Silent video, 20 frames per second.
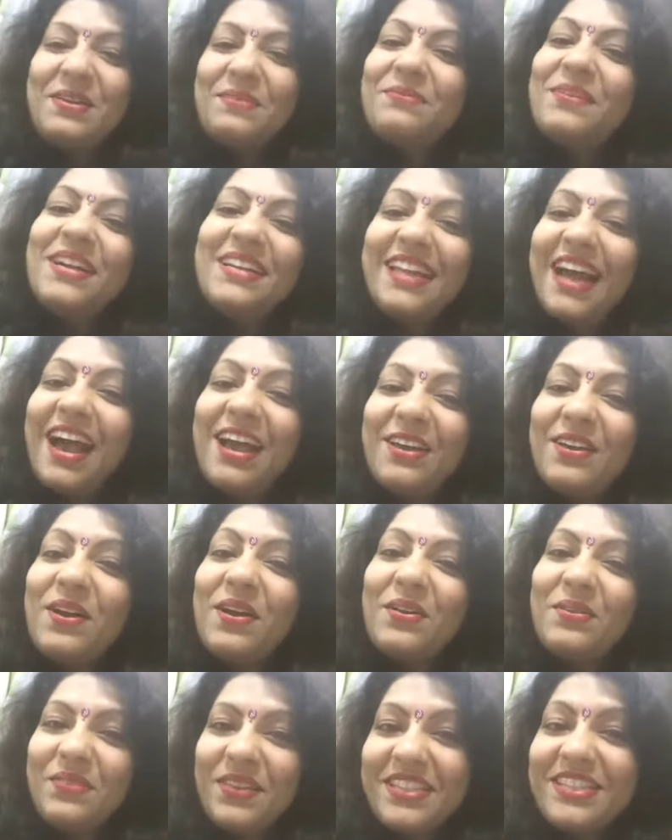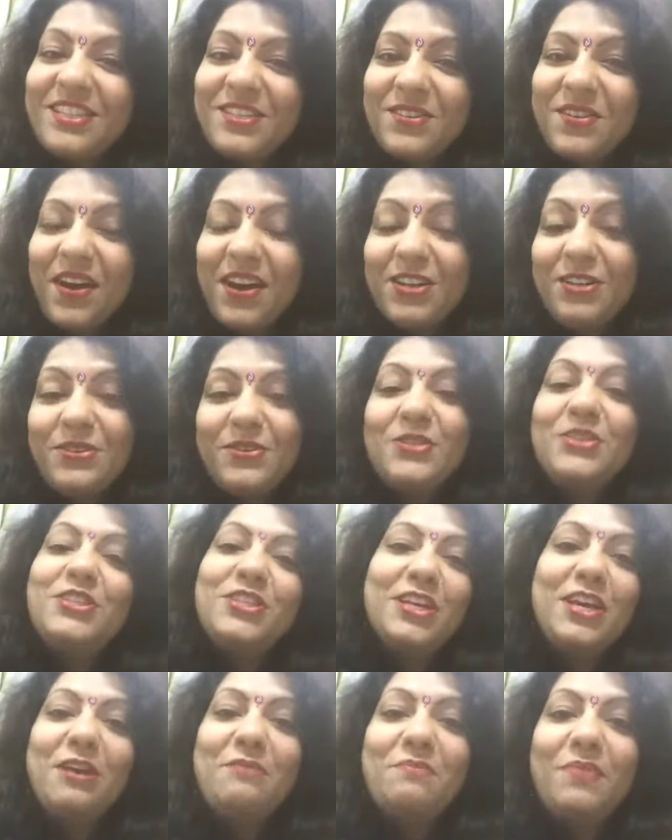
but I always try to share